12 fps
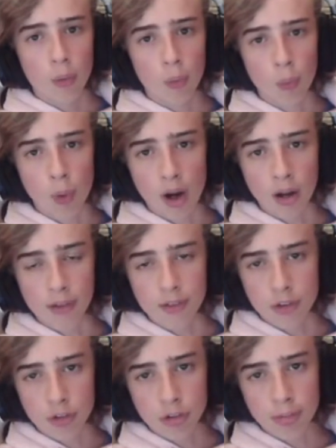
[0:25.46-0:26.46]
while
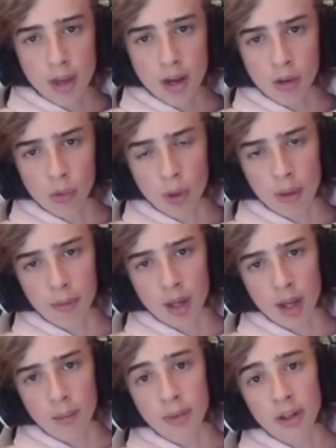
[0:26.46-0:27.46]
the Spedal
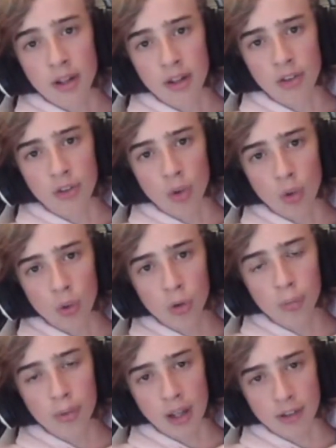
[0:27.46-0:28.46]
webcam is all
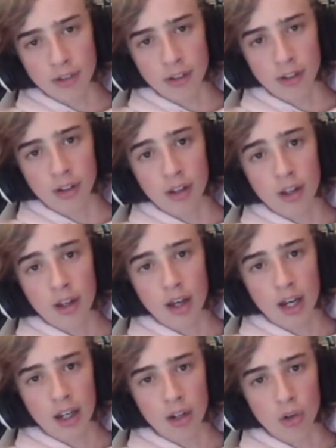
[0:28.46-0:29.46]
plastic.
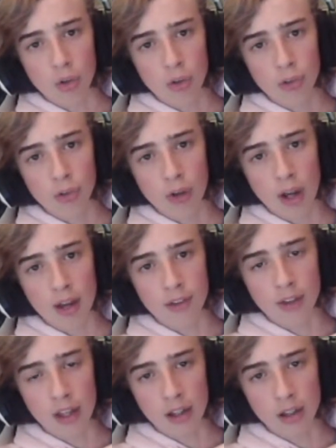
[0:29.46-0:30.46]
And it also
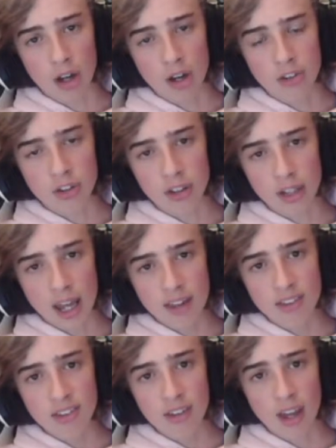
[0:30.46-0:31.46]
has a larger
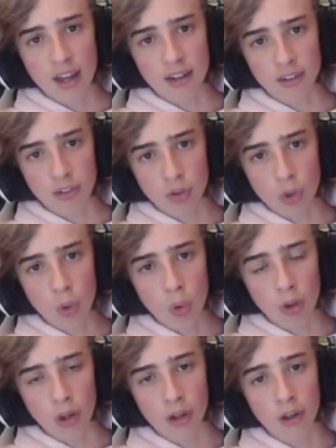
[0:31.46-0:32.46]
lens and is
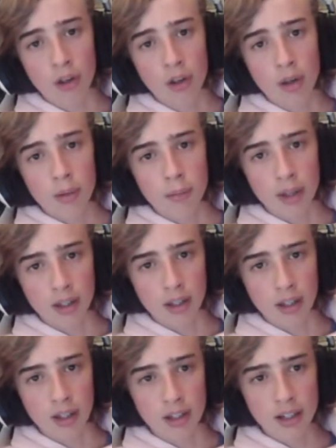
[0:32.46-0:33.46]
taller,
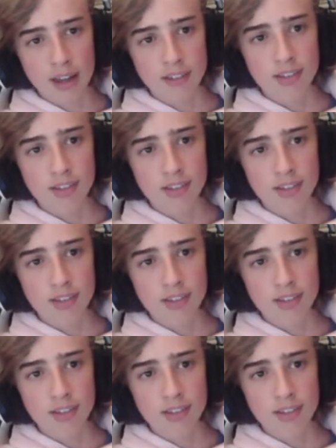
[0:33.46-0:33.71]
making it less